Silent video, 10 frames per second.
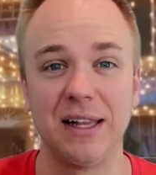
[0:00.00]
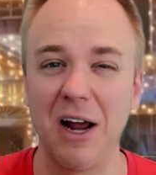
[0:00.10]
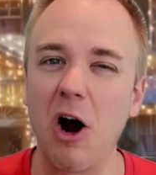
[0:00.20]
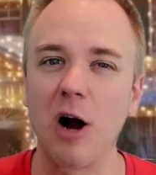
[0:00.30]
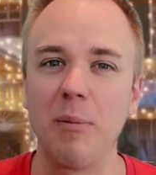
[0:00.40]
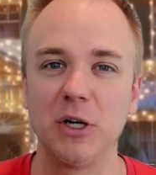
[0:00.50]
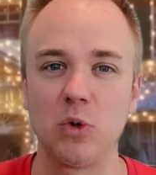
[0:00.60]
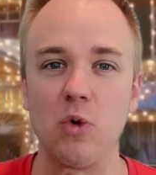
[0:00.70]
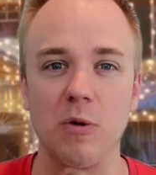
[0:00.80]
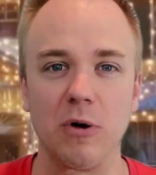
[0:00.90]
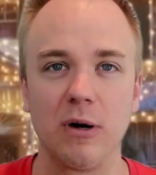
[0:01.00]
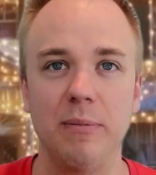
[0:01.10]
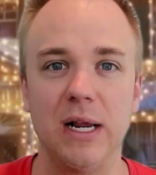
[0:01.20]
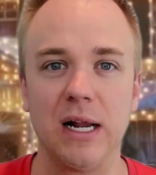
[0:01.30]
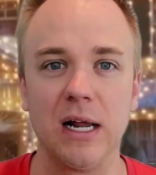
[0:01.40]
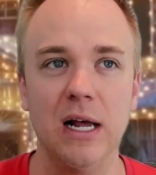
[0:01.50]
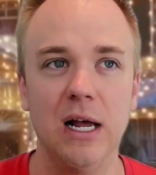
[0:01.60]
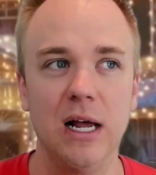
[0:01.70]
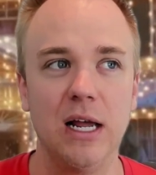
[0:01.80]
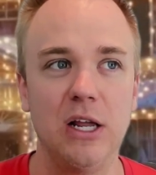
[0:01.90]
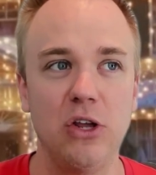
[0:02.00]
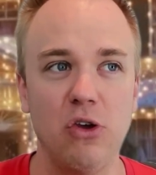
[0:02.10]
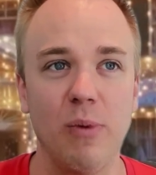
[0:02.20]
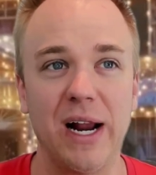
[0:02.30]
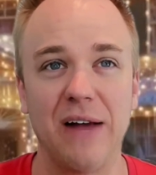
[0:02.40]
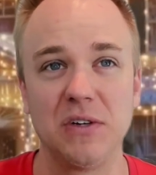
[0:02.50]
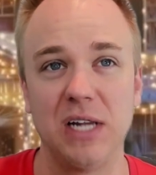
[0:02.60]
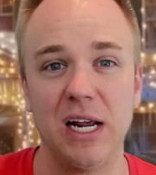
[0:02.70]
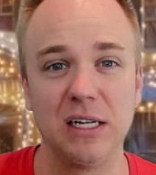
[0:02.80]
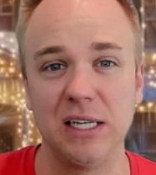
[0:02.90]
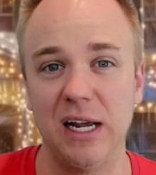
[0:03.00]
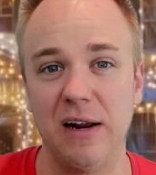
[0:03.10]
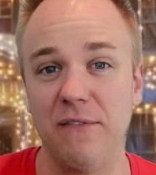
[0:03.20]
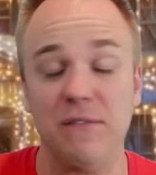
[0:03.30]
And they are much warmer, meaning you might have to take, say,